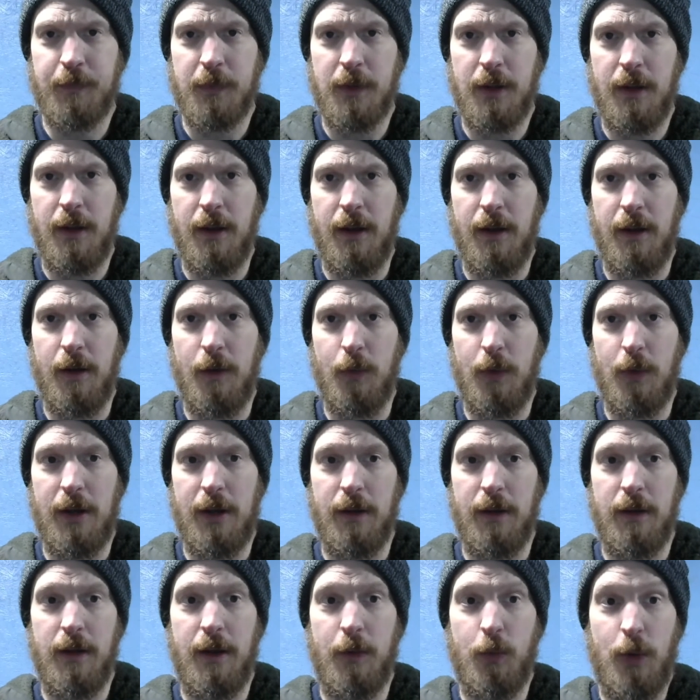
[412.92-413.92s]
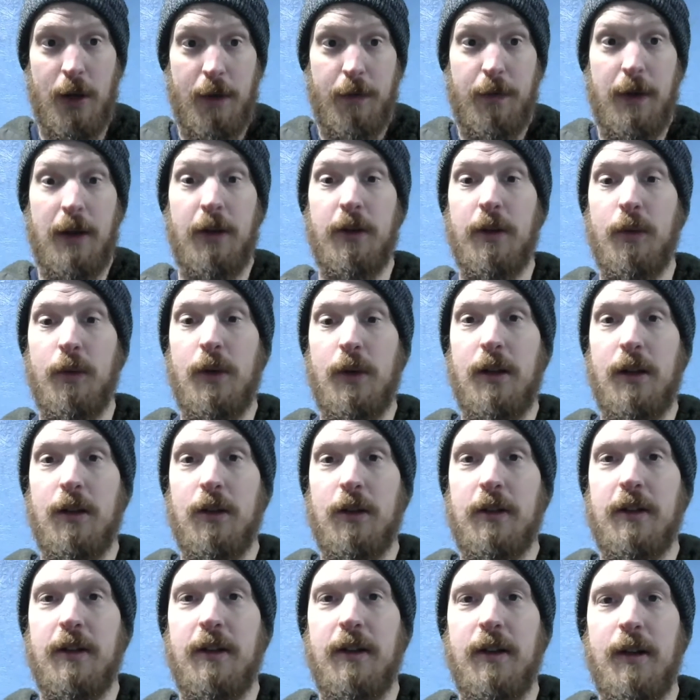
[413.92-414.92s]
When I found it, when I
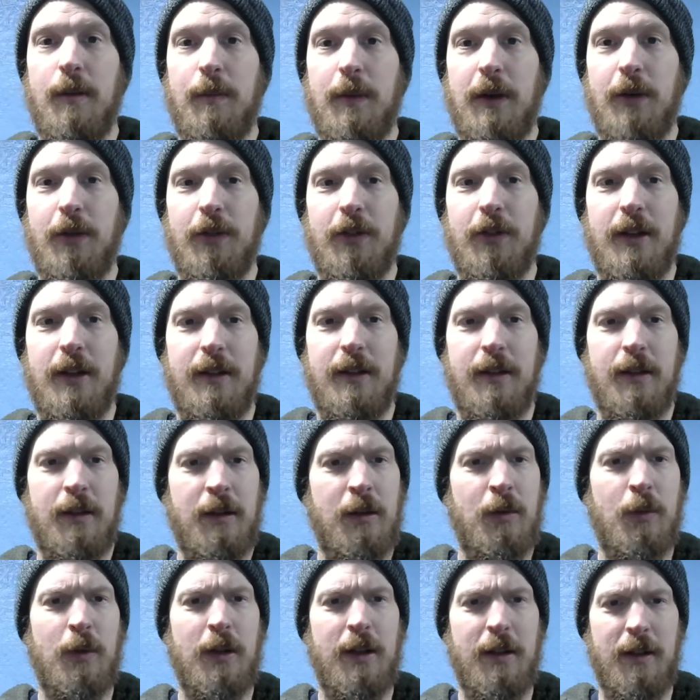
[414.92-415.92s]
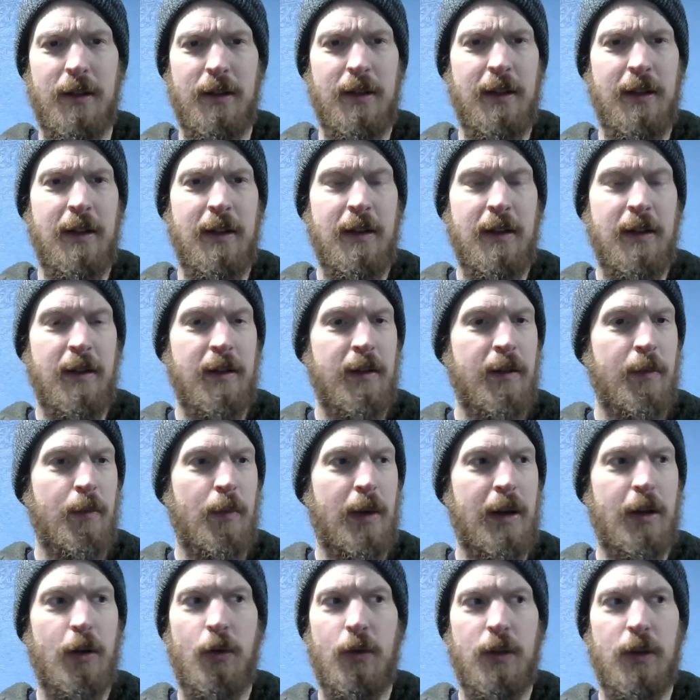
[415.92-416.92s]
looked it up, I was like, you know what?
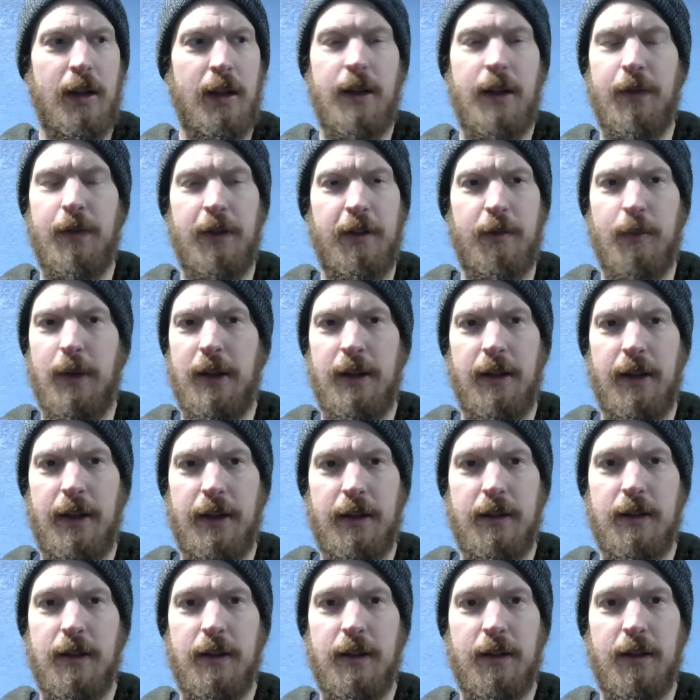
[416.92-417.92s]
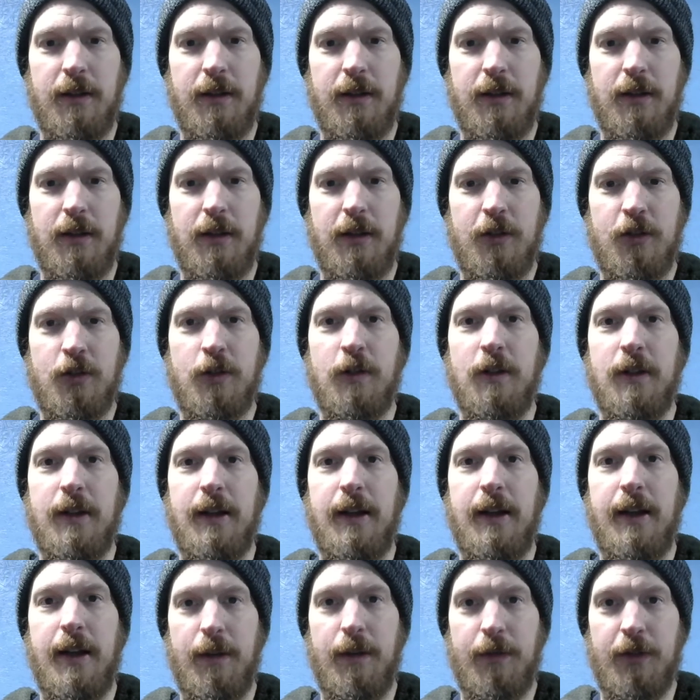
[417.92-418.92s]
My whole life has been like this. Surely
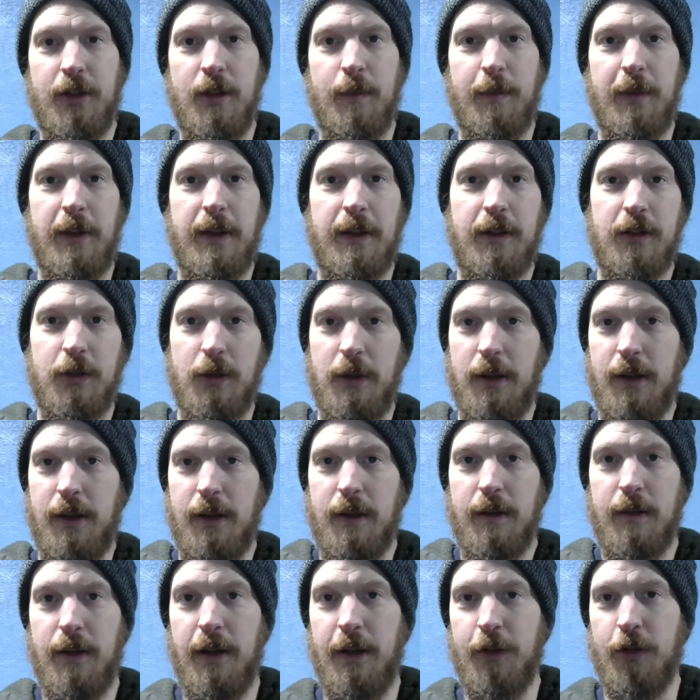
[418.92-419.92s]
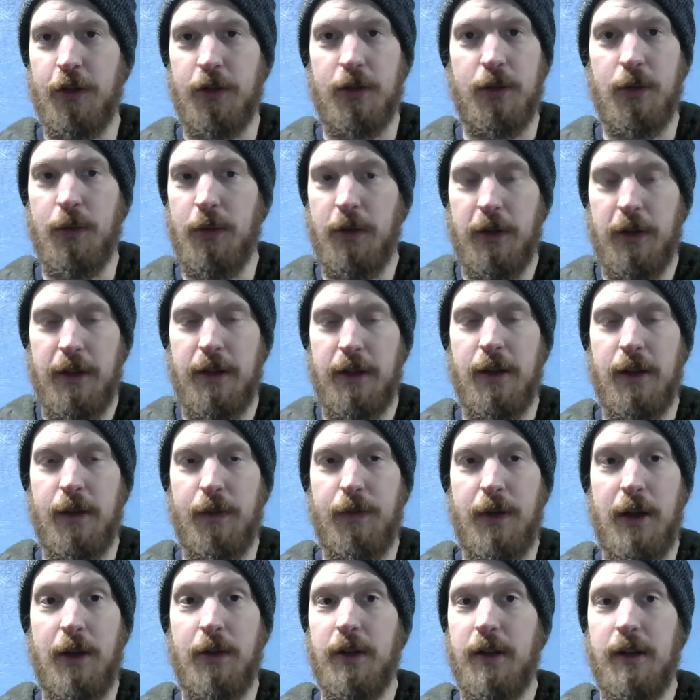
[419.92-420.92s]
I have something. So I just Googled it and I
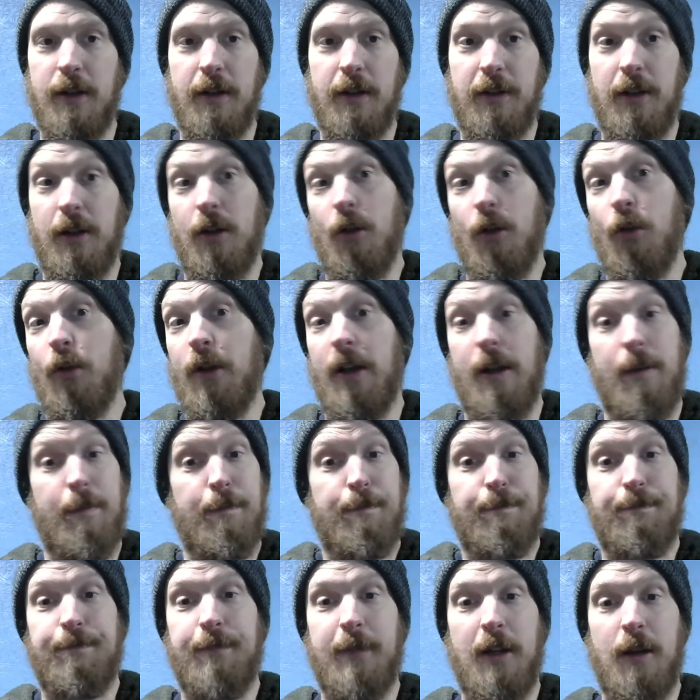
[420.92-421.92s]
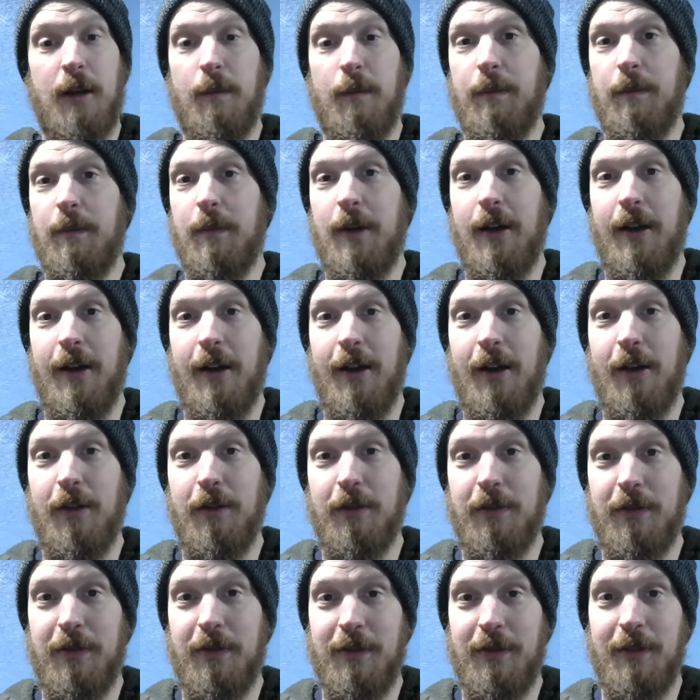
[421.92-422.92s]
found it, and it's like, okay, yep, I have.
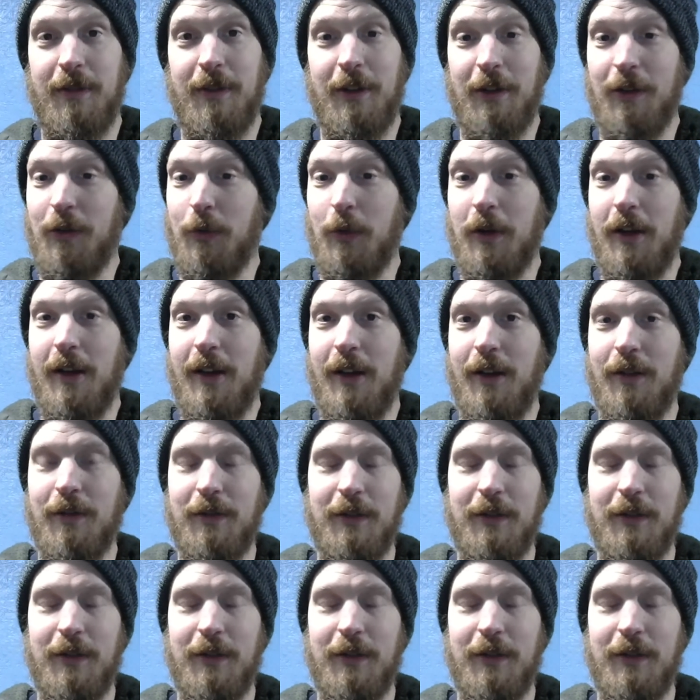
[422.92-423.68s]
This is what I have.